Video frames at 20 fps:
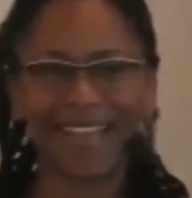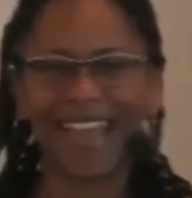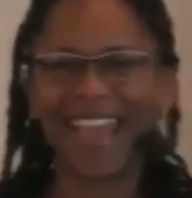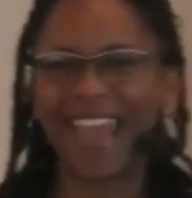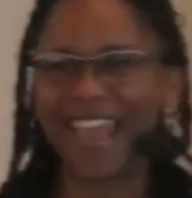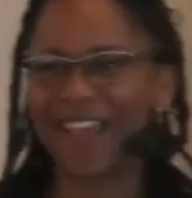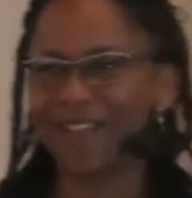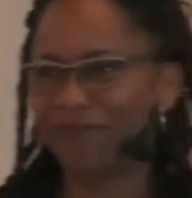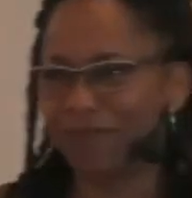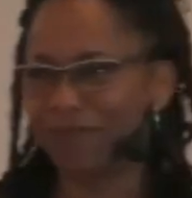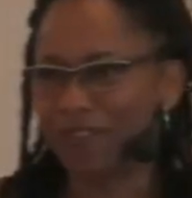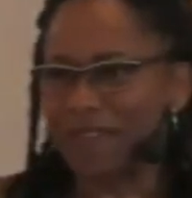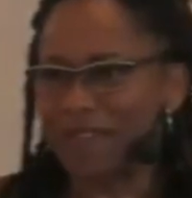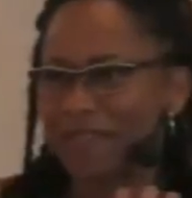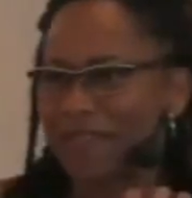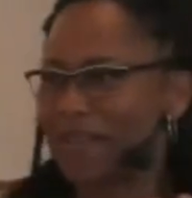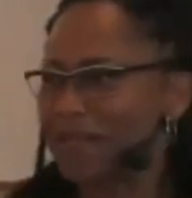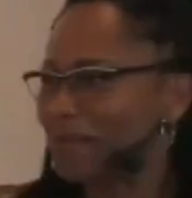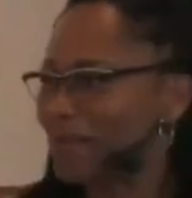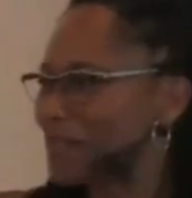everything
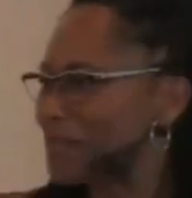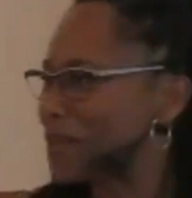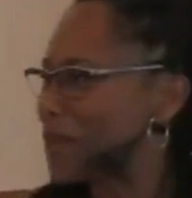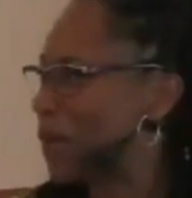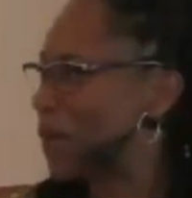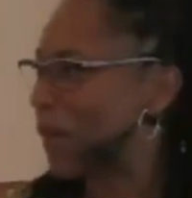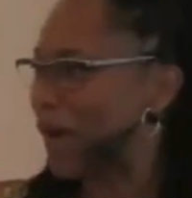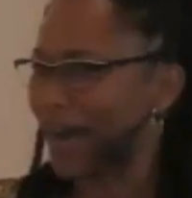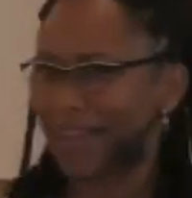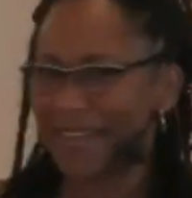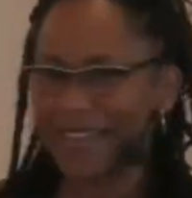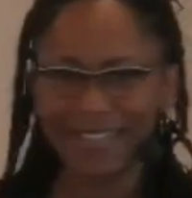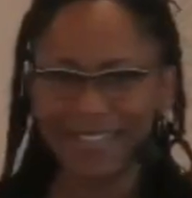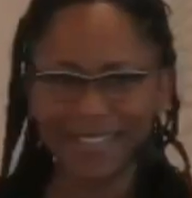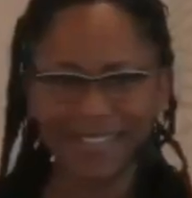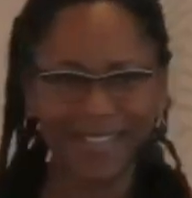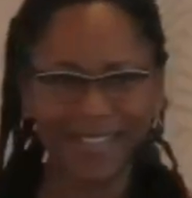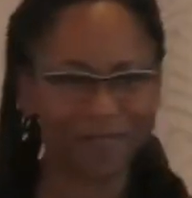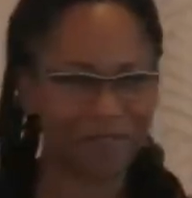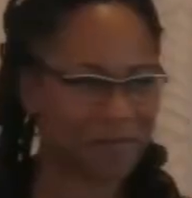was quiet.
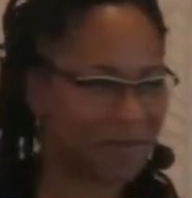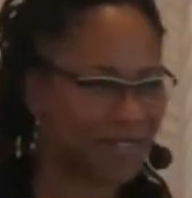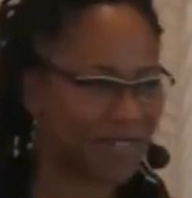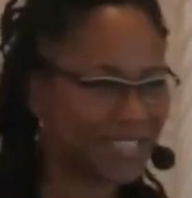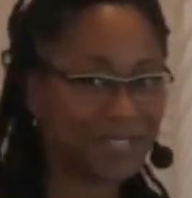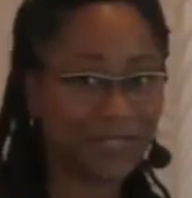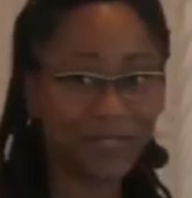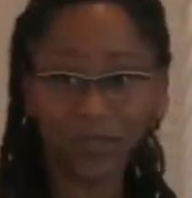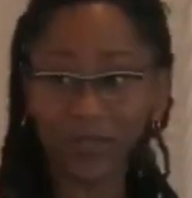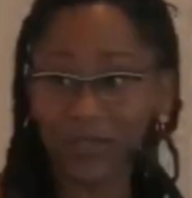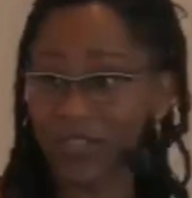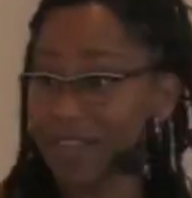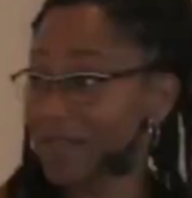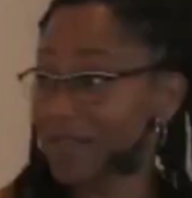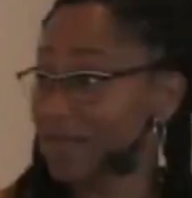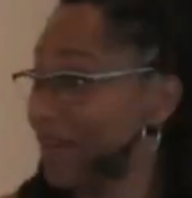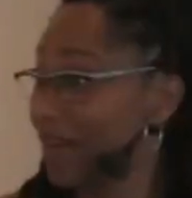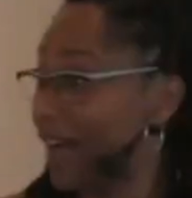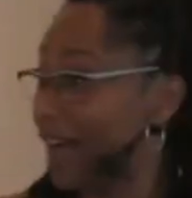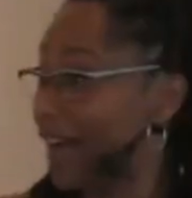Everybody's looking
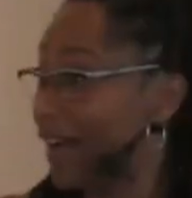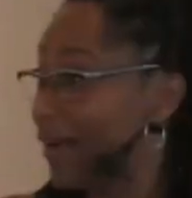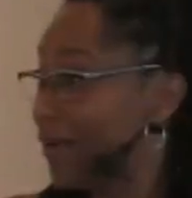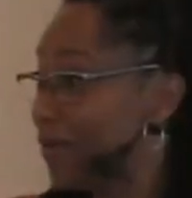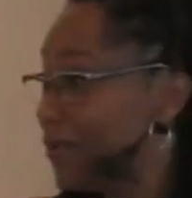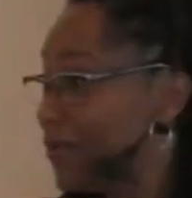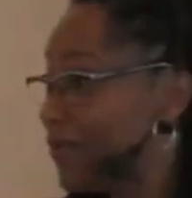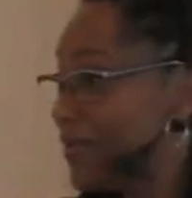around,